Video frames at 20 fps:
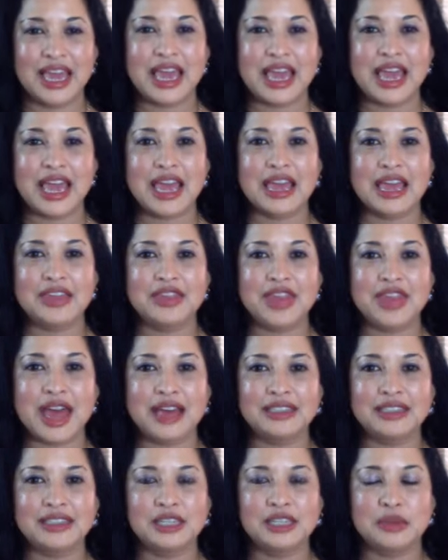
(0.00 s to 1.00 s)
And
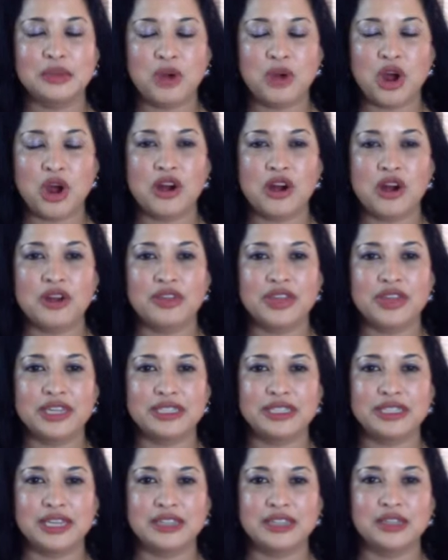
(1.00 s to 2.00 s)
that's the part
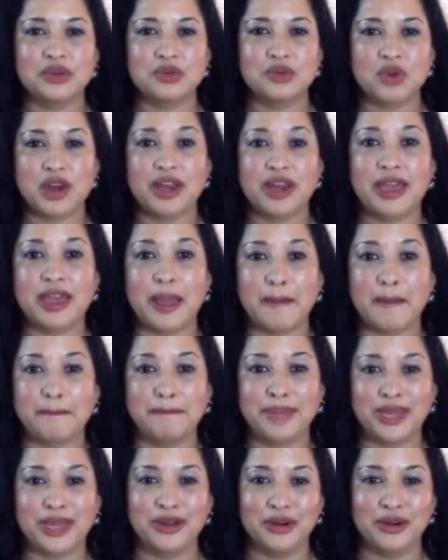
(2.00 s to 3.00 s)
that doesn't want to get
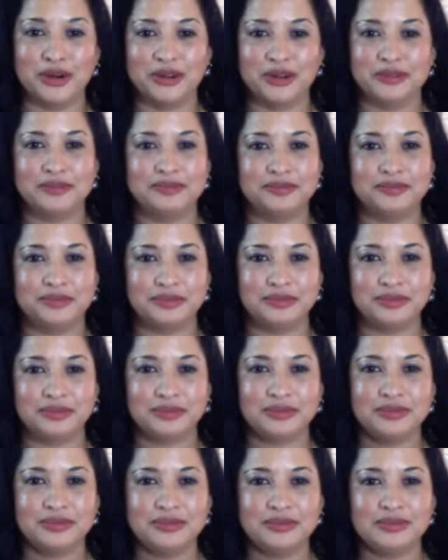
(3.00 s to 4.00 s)
bigger.
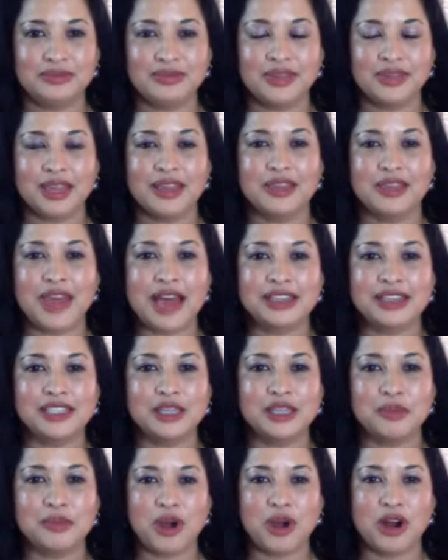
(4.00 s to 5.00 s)
That's
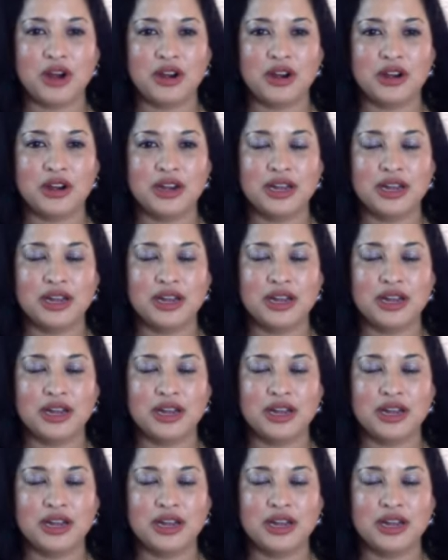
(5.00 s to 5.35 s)
the part